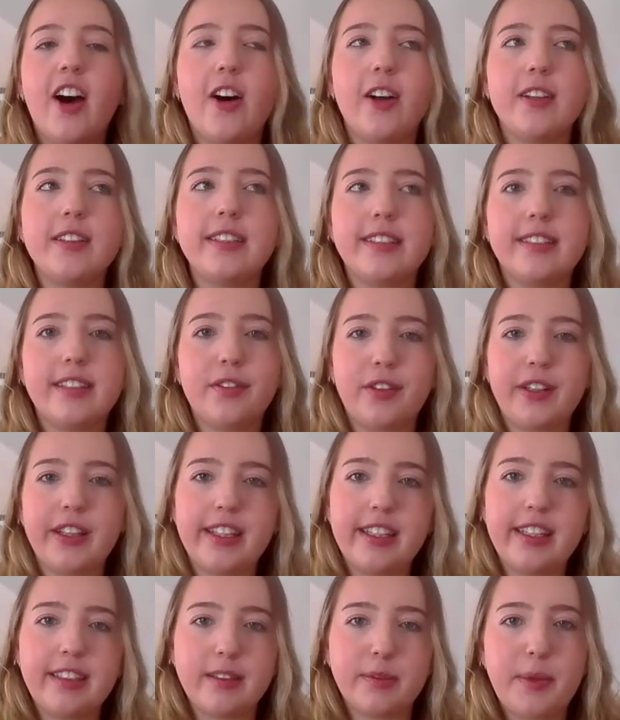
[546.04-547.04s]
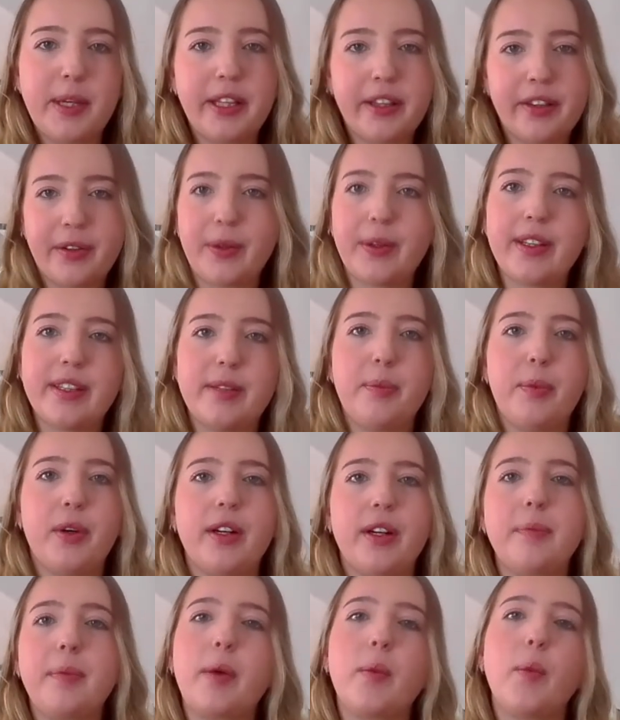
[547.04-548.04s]
all these different things being thrown at the
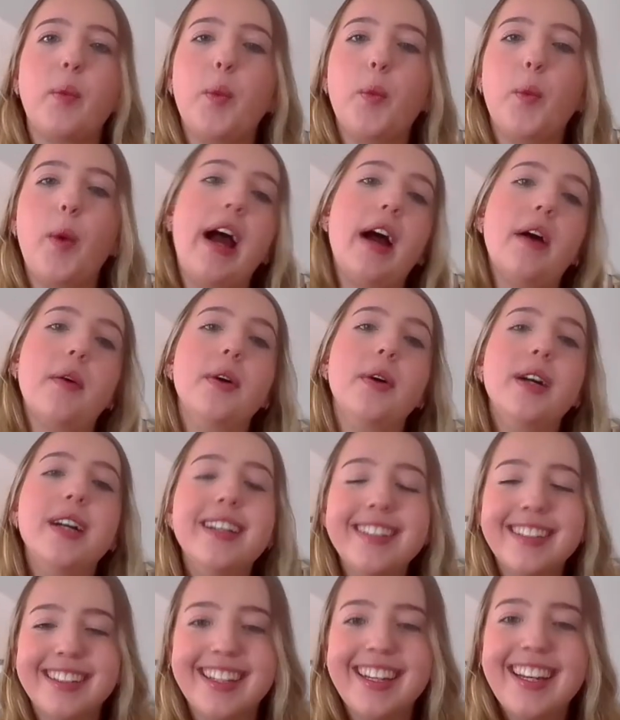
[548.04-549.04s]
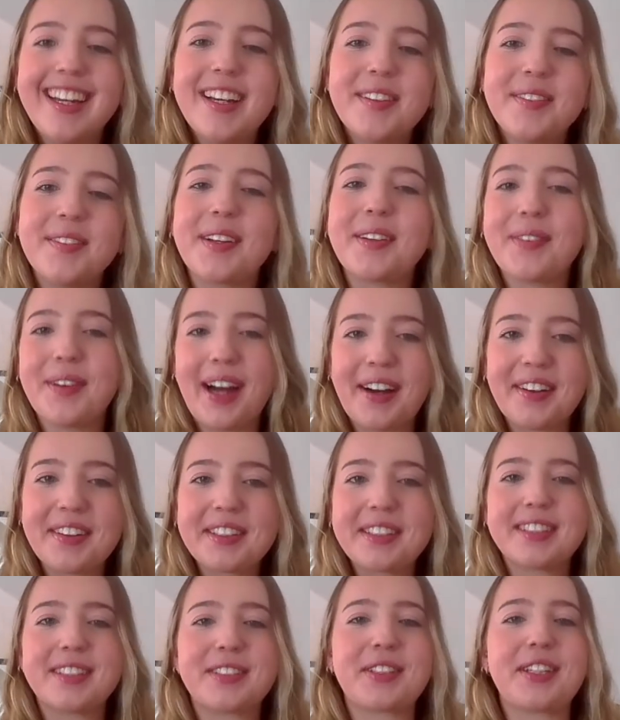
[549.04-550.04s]
board. I'm like, wow. I'm like, wow,
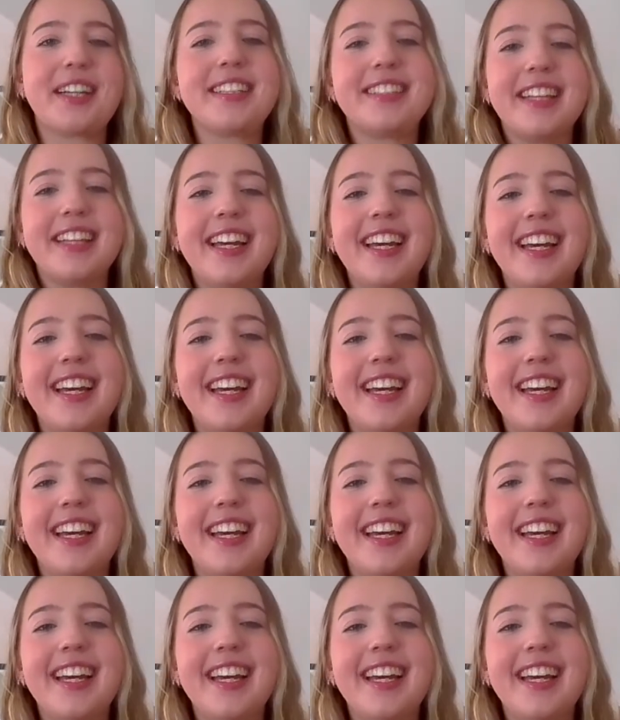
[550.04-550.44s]
this is crazy.